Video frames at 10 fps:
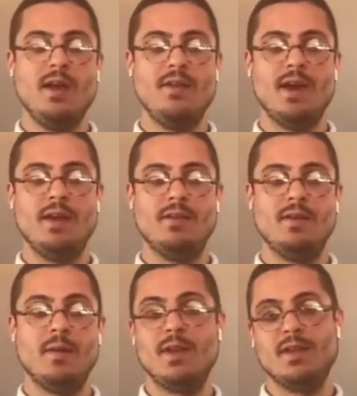That,
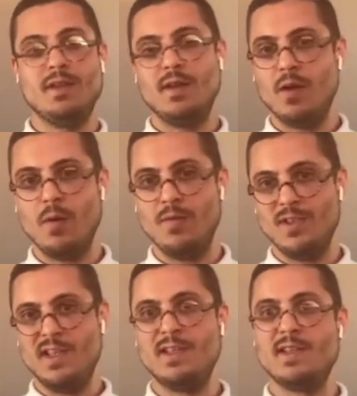I mean,
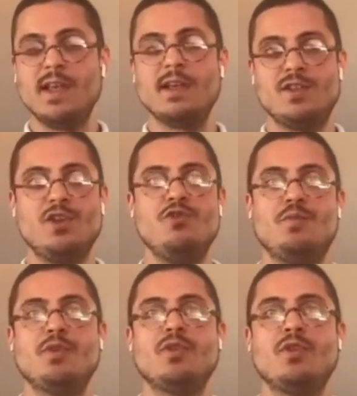obviously it's like a
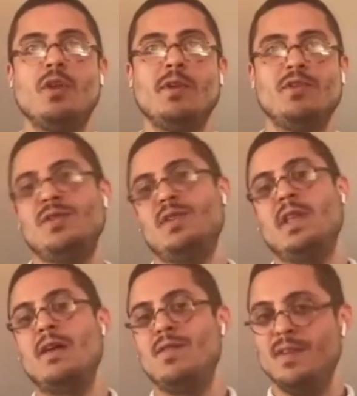secure protocol, but you
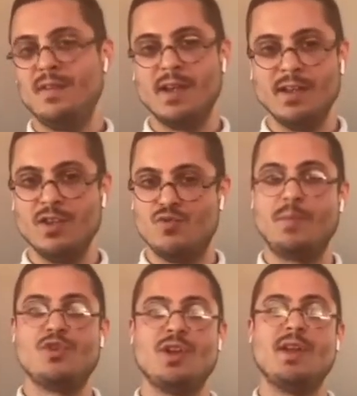still have these kind of
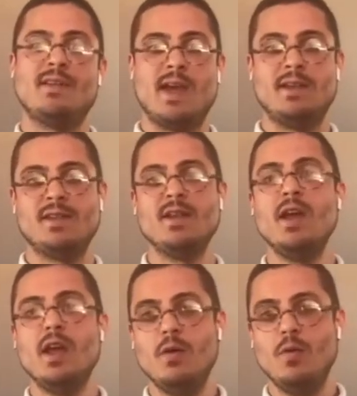disruption attacks,
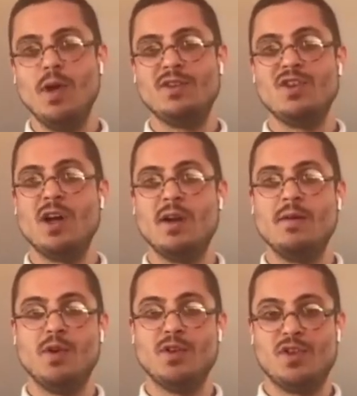which
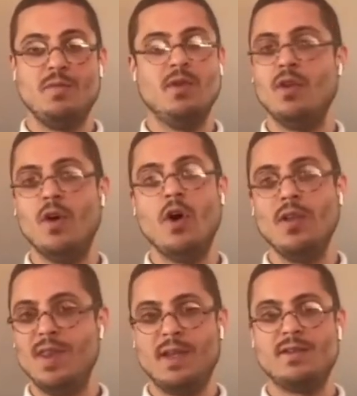are possible on
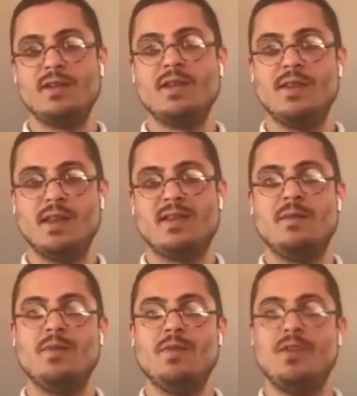all DEXs, and that's
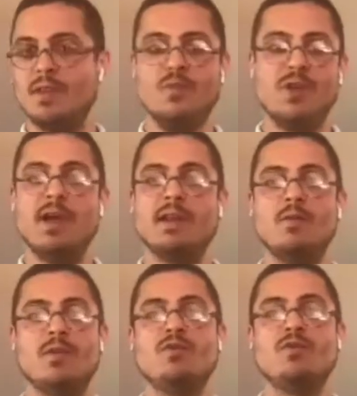something that we kind
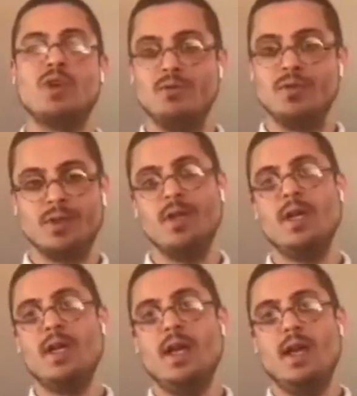of want to counter.
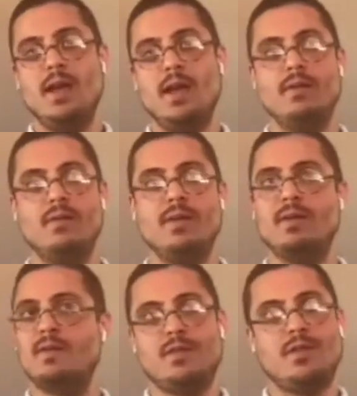And
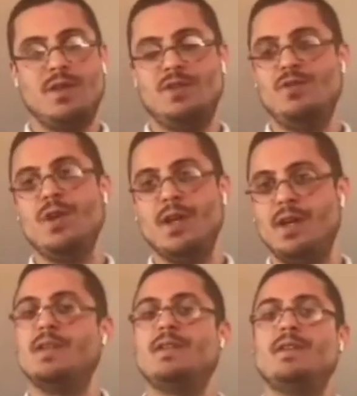so as you
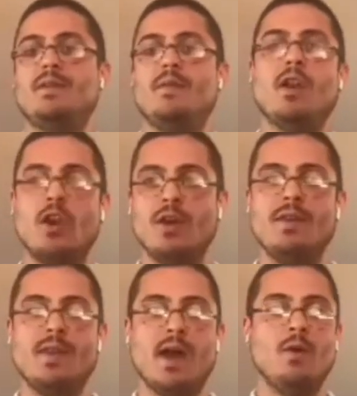hear, it's a lot
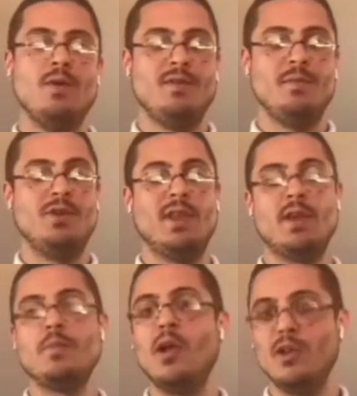now is about
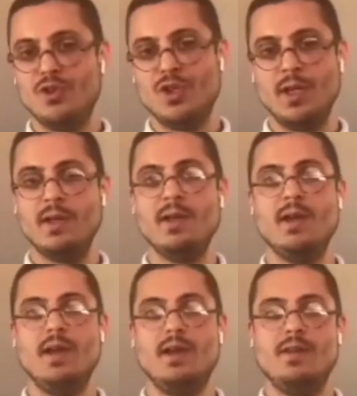like polishing
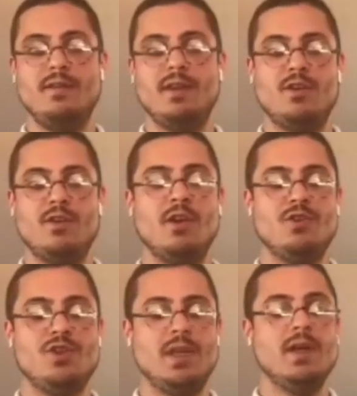the
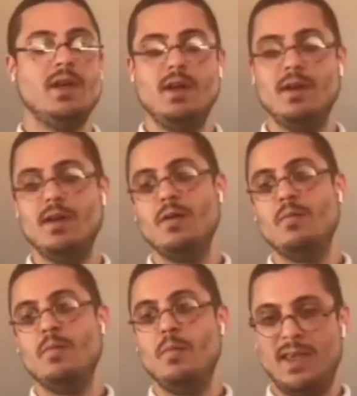technology,
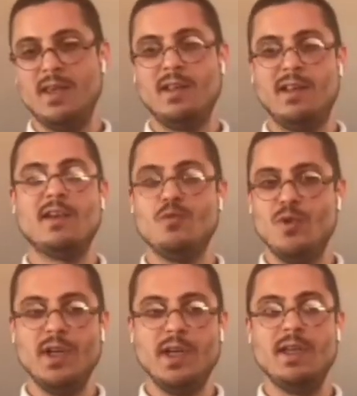making it like
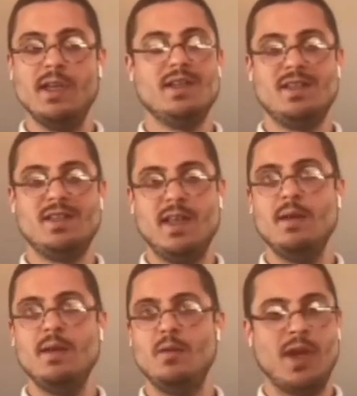really
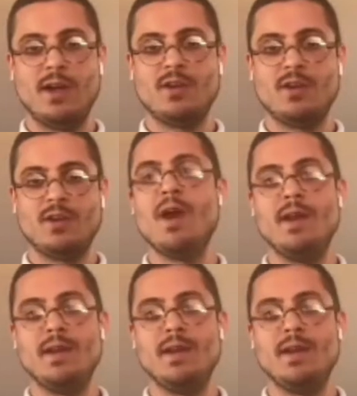stable,
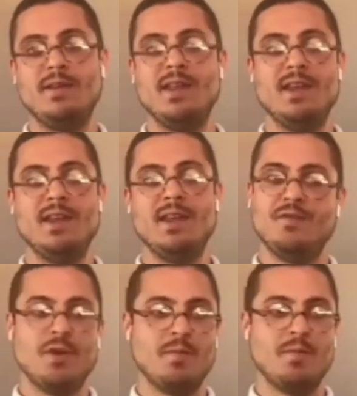production ready, right? It
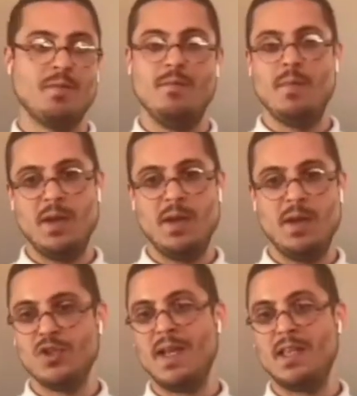is, from
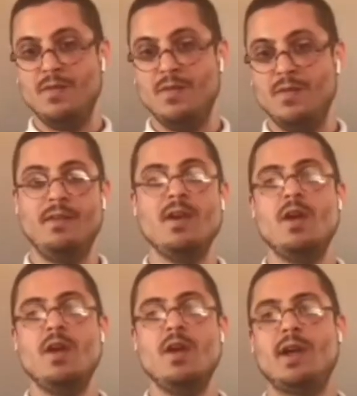many perspectives, it
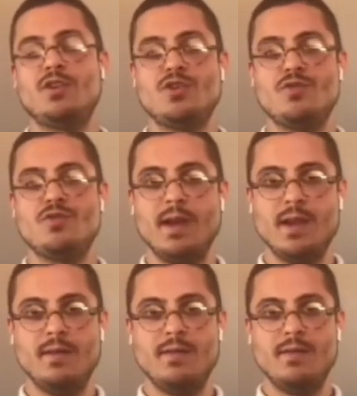is production
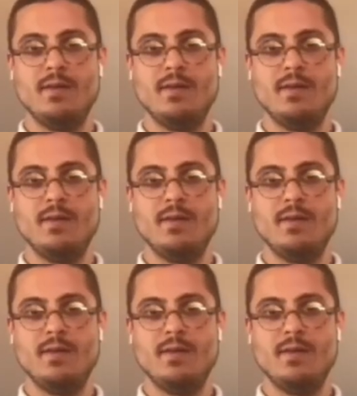ready.